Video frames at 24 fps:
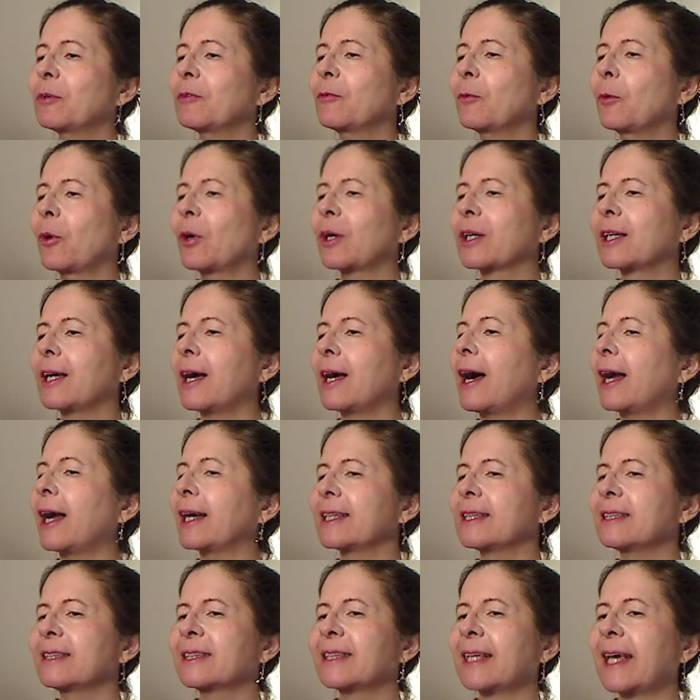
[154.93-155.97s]
before God
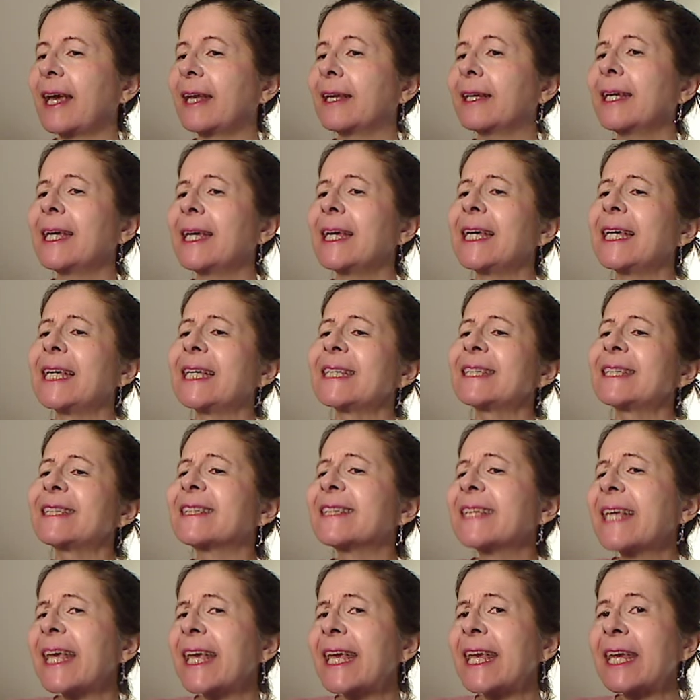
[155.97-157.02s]
and said,
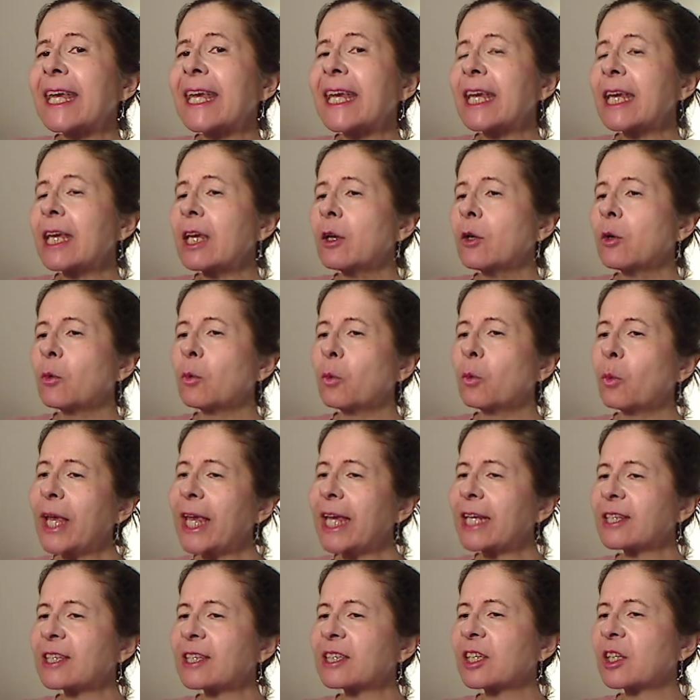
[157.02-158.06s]
See,
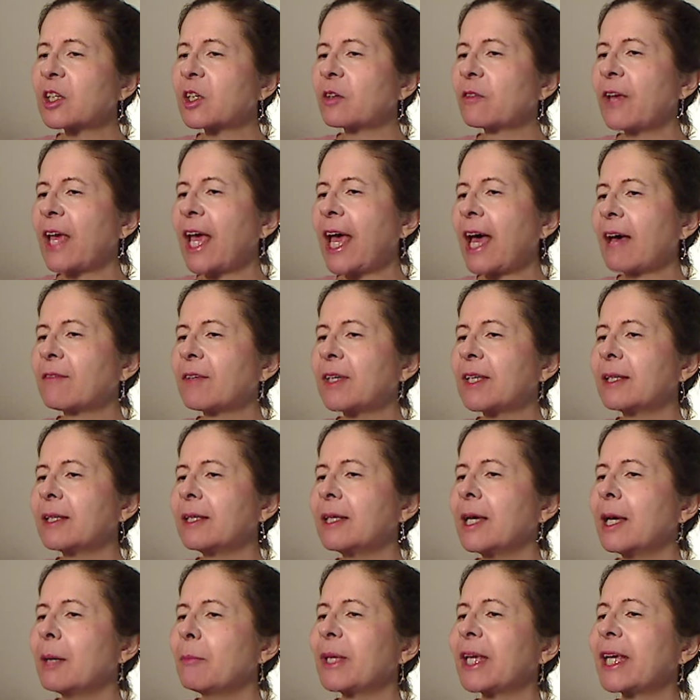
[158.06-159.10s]
we deserve heaven
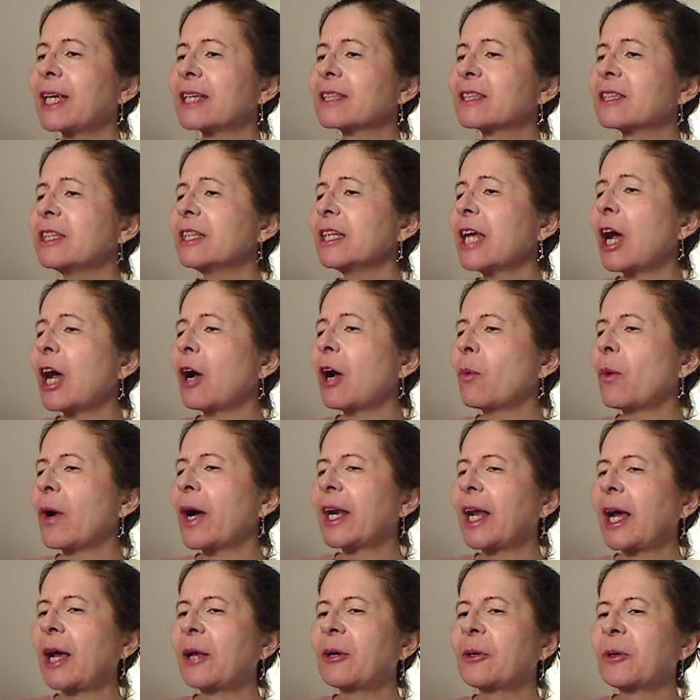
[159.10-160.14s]
because no
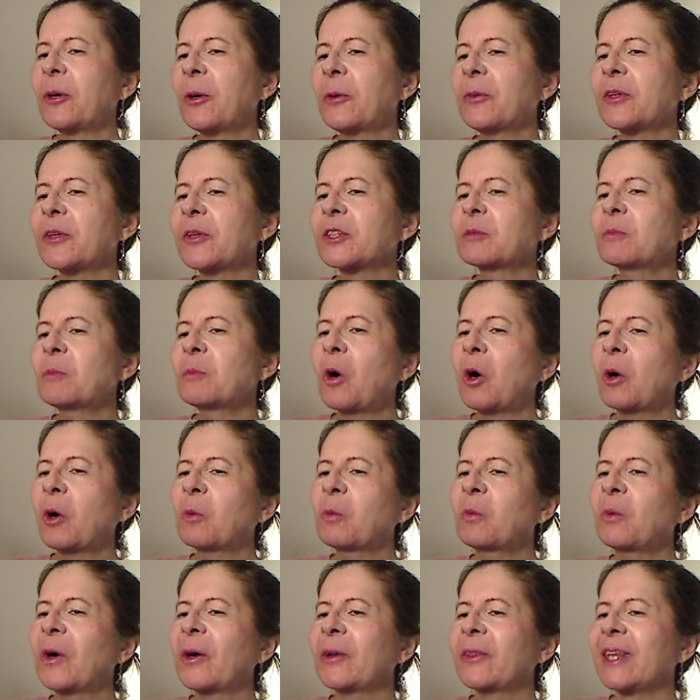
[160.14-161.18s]
one on earth is more
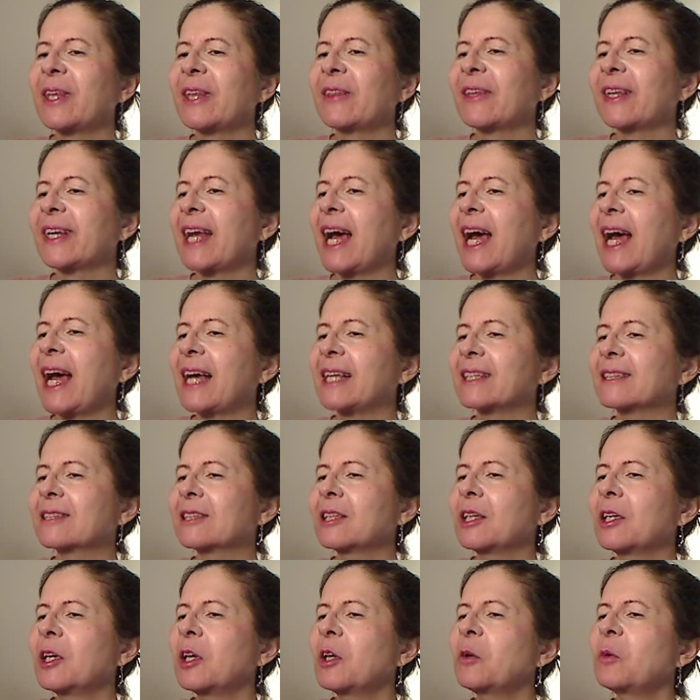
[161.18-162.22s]
worthy than
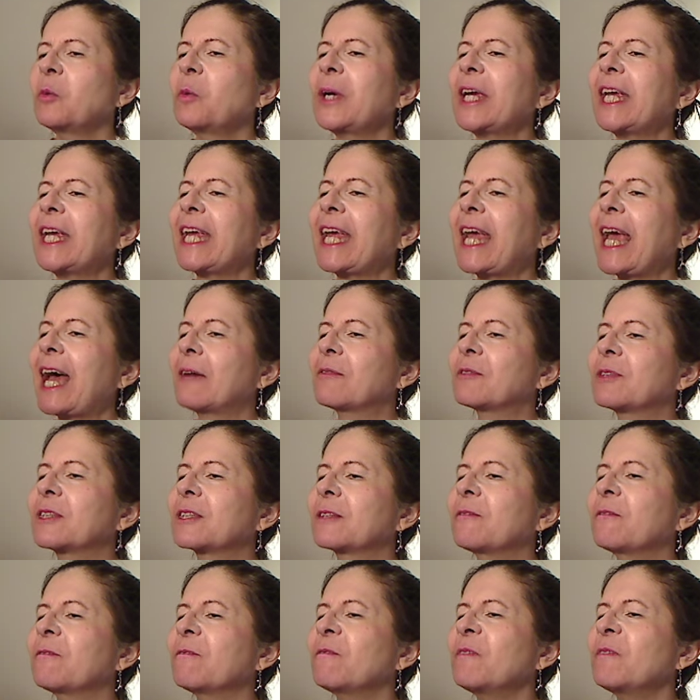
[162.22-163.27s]
us. We have
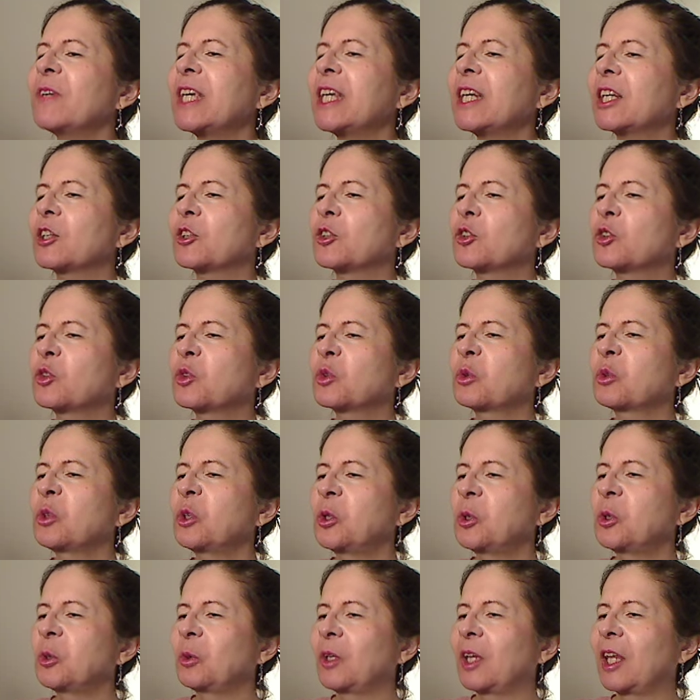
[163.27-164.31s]
defeated
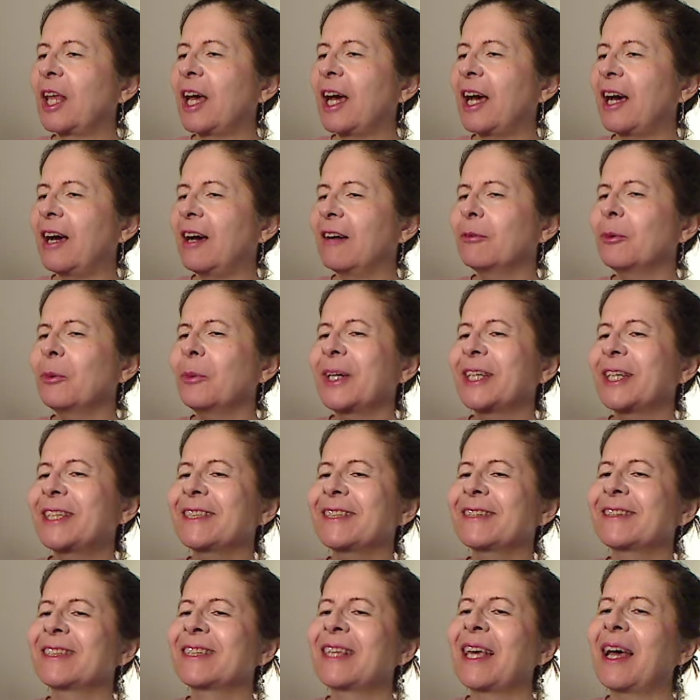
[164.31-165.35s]
true love, which
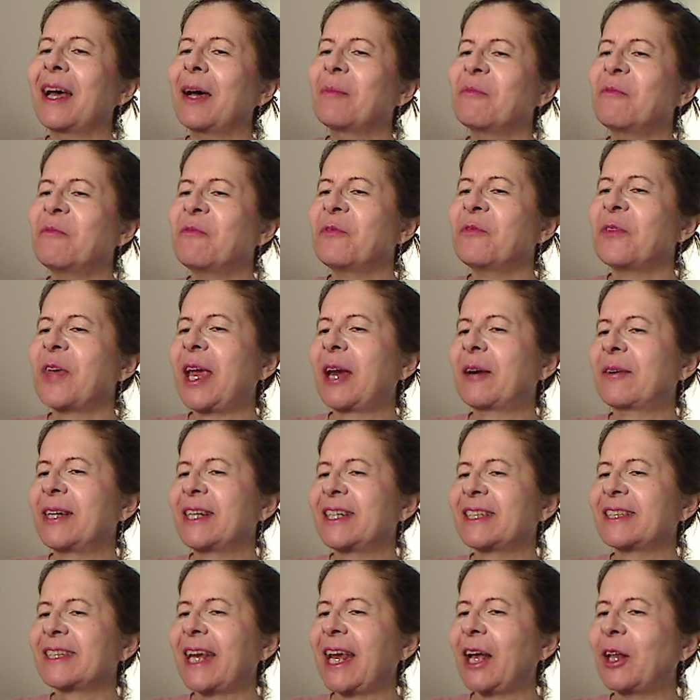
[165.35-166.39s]
is some
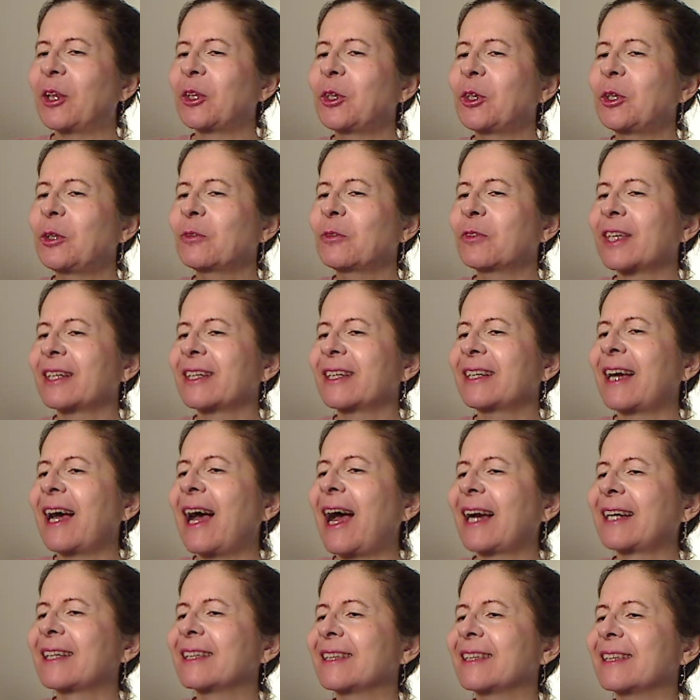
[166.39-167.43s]
fairy tale you've
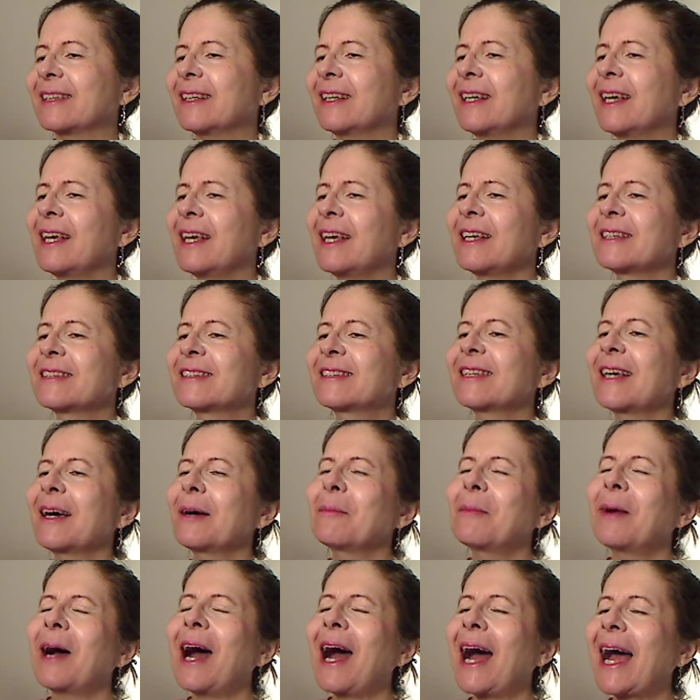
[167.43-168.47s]
concocted,
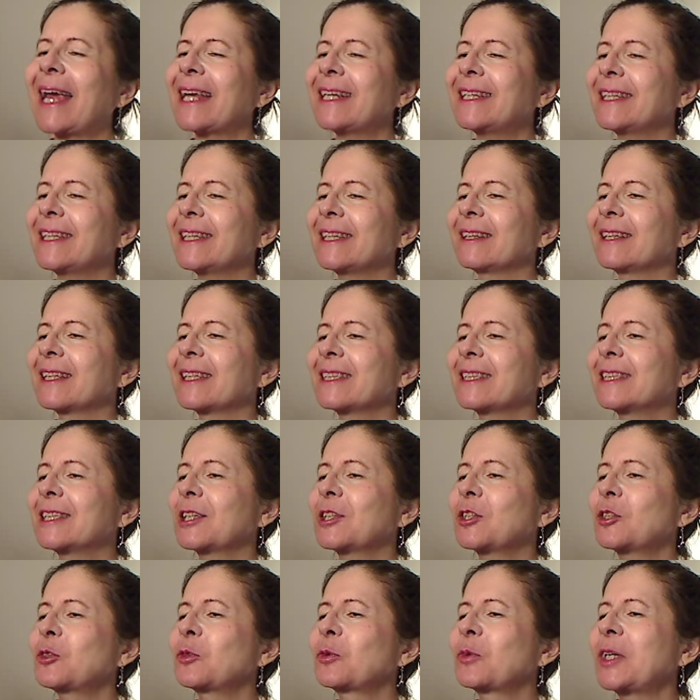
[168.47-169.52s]
some
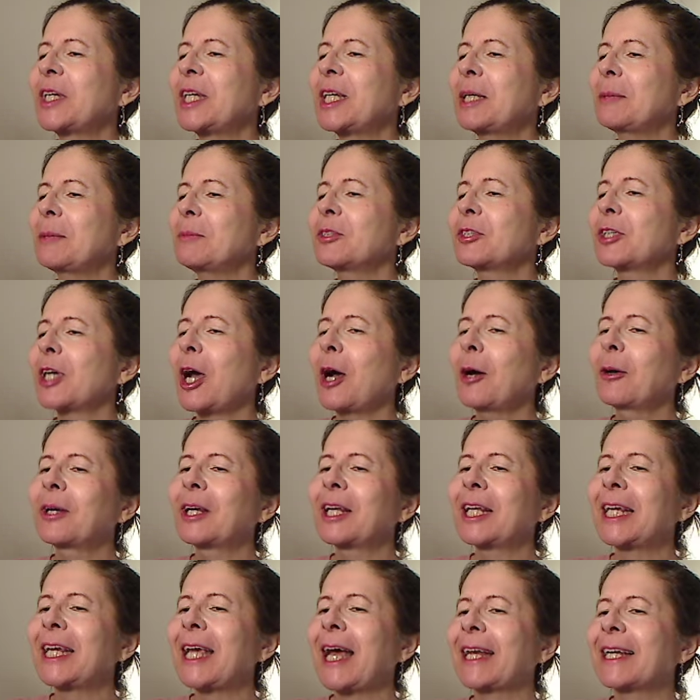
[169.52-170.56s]
idealistic dream
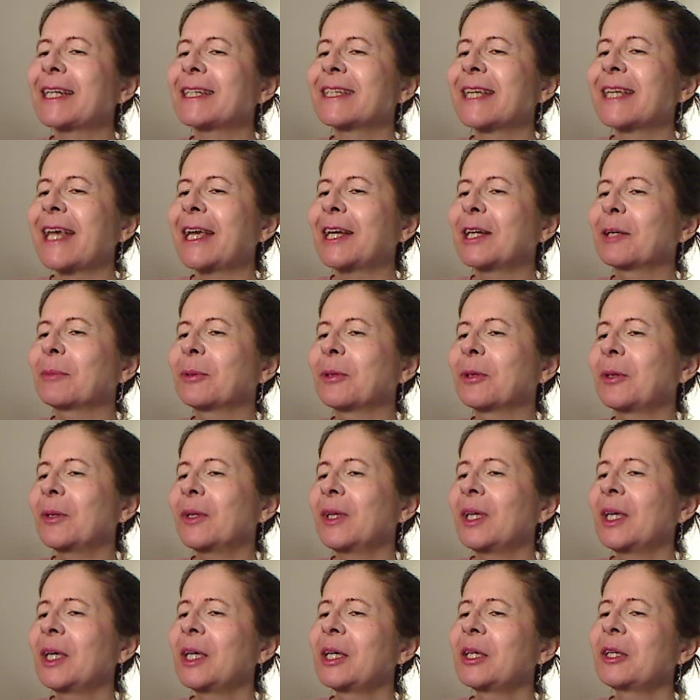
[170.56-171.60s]
totally unattainable.
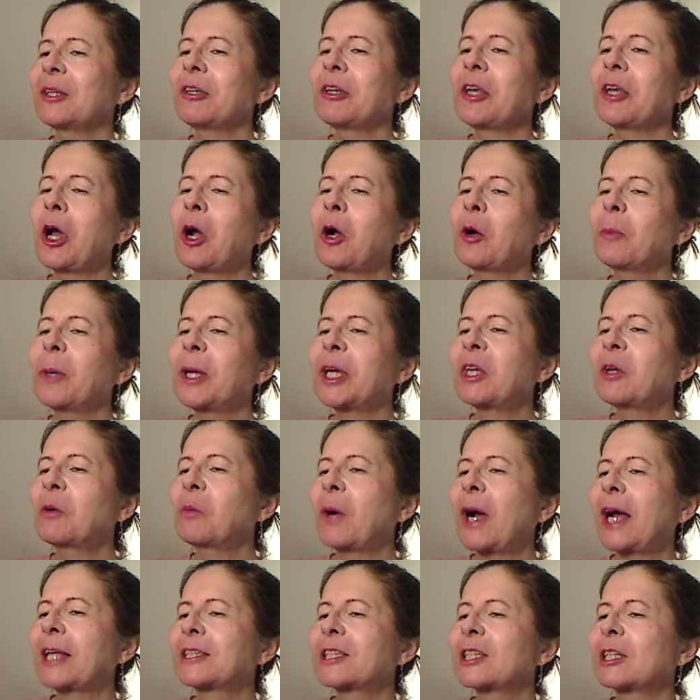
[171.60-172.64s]
Nobody
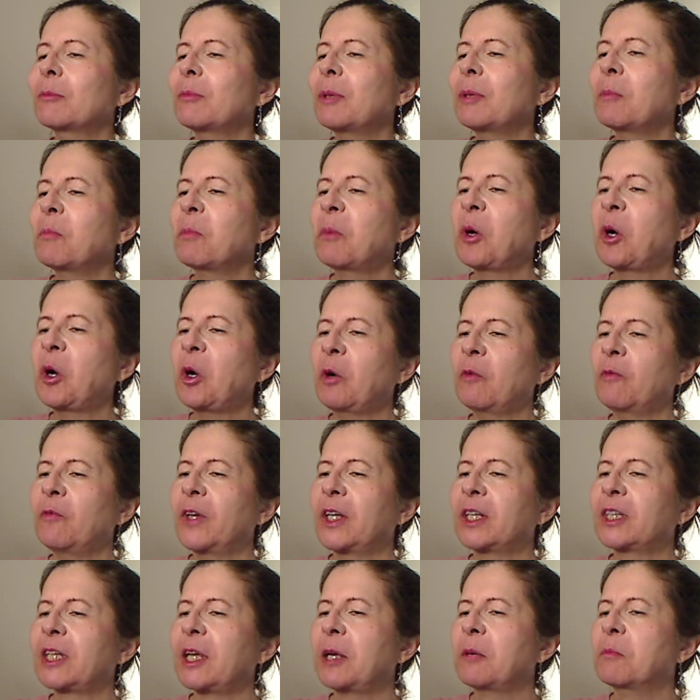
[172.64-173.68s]
wants to be
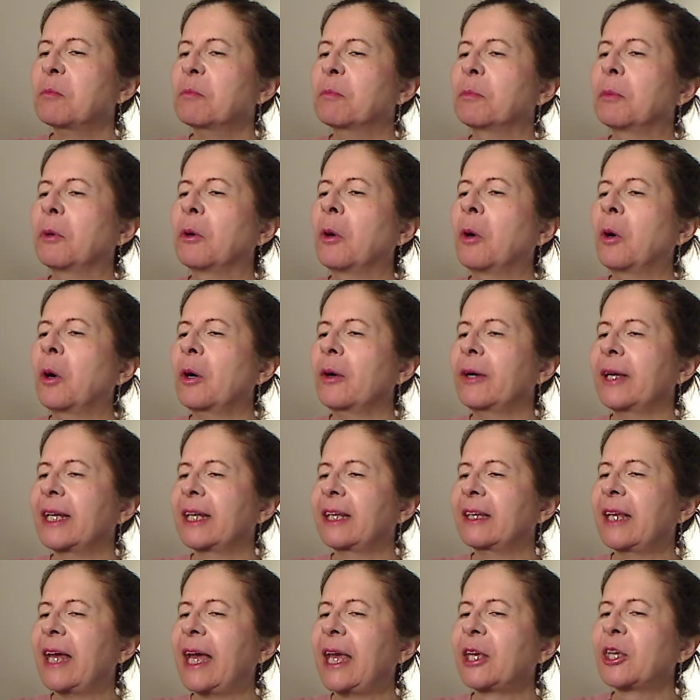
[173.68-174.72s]
perfect and
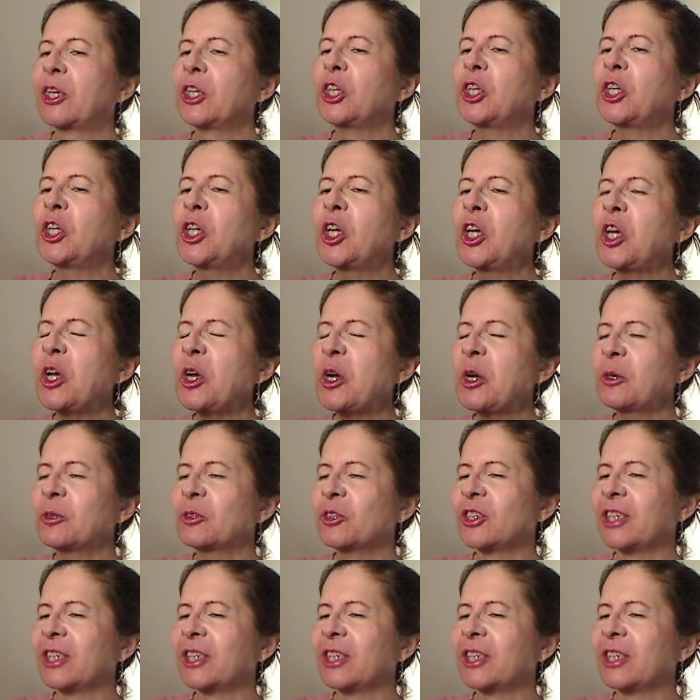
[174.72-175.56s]
boring like you,